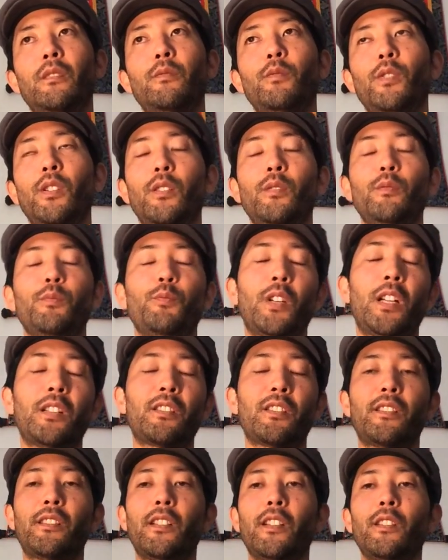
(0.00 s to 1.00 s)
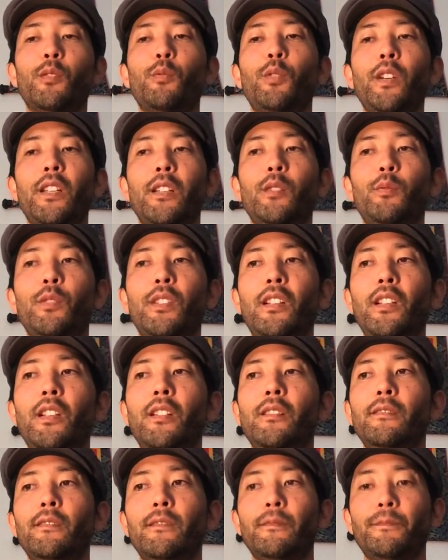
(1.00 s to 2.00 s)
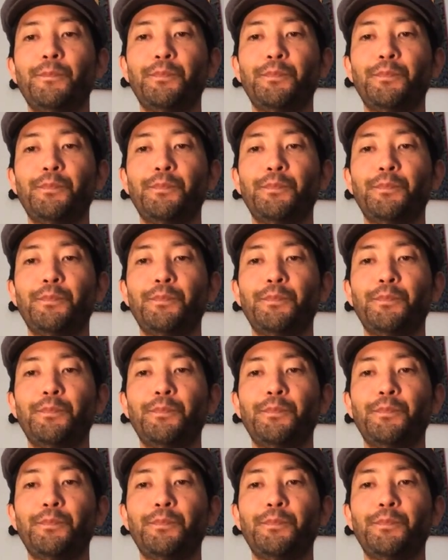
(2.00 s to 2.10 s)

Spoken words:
well, I'll just say the way that we live.